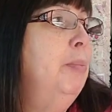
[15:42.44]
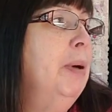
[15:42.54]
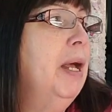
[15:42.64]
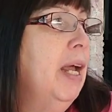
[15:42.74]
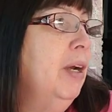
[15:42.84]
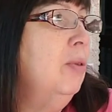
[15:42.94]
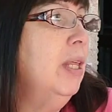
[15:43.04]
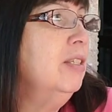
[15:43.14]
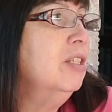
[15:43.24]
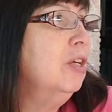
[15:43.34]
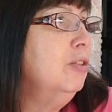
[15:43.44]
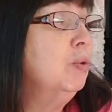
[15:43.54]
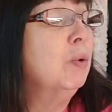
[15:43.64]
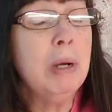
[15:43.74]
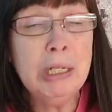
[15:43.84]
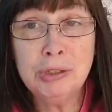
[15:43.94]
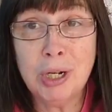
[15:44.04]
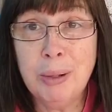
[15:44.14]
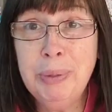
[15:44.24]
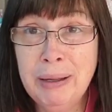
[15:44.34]
But I don't like to go to a
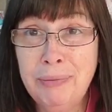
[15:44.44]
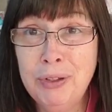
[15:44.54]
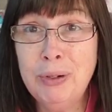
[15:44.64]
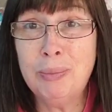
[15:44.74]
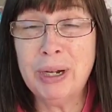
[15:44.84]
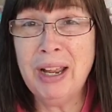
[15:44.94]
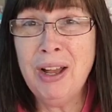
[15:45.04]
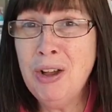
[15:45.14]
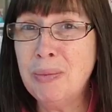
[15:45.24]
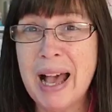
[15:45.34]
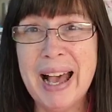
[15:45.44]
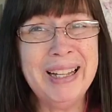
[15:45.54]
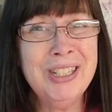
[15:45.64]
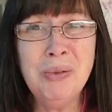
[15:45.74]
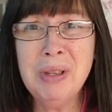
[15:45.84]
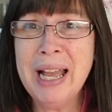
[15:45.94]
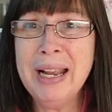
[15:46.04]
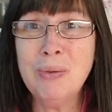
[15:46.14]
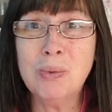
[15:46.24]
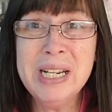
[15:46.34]
restaurant, pick up food, and bring it home. I don't like
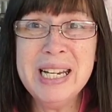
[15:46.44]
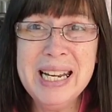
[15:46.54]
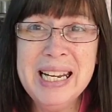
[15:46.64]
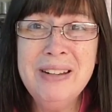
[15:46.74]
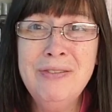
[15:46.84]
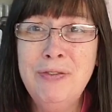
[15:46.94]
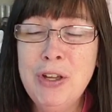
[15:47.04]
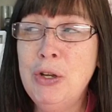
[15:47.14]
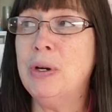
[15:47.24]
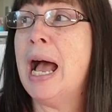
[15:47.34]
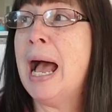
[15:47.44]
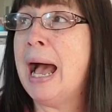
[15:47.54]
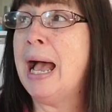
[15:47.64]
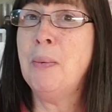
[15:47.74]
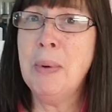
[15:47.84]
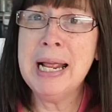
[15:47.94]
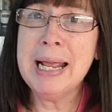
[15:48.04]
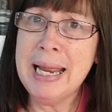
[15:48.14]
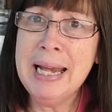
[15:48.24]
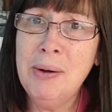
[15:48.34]
reheated food. I want to
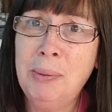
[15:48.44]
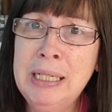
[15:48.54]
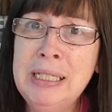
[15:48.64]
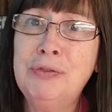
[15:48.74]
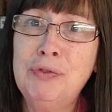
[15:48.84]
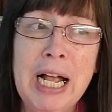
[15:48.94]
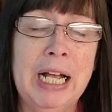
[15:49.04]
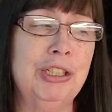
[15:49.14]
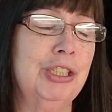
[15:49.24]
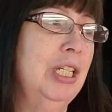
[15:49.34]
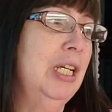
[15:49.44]
eat it when it's fresh.